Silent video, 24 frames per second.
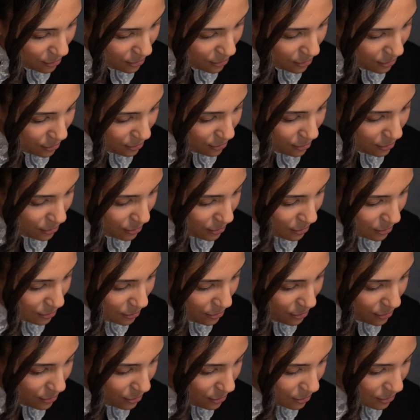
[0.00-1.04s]

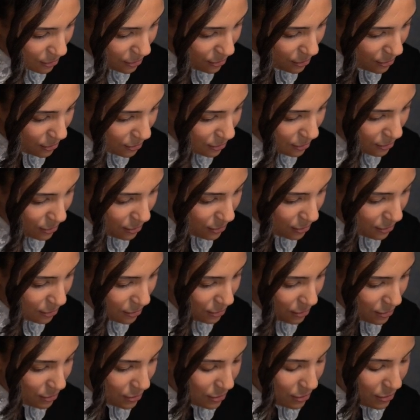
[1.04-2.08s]

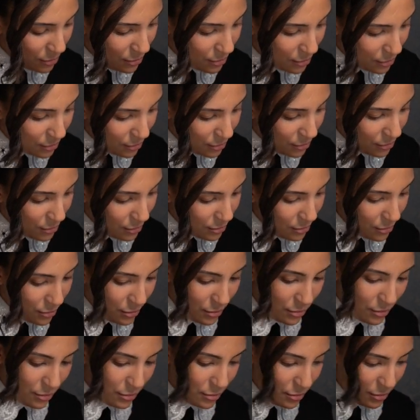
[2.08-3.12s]

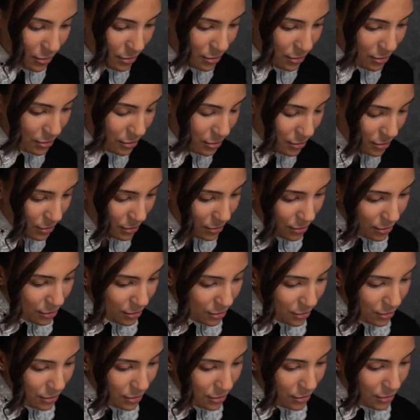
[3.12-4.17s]

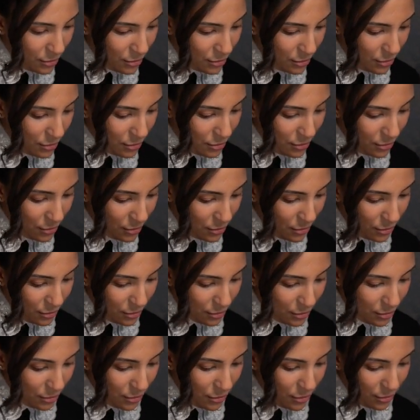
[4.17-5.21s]

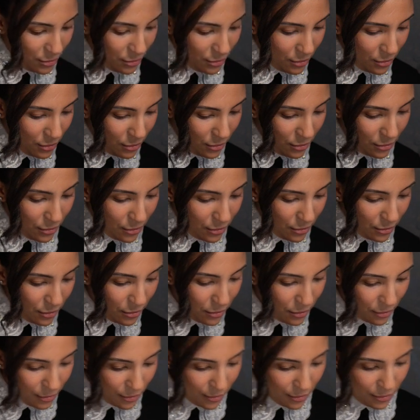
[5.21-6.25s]
(no one is talking)